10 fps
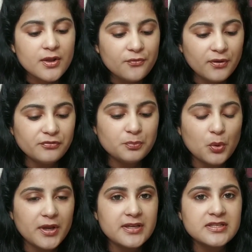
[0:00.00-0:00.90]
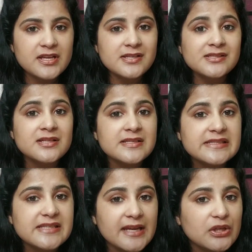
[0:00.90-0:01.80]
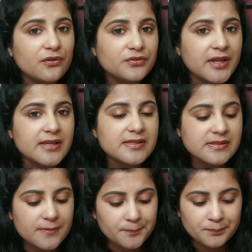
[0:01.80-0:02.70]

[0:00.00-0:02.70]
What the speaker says: Fifth point is state of things.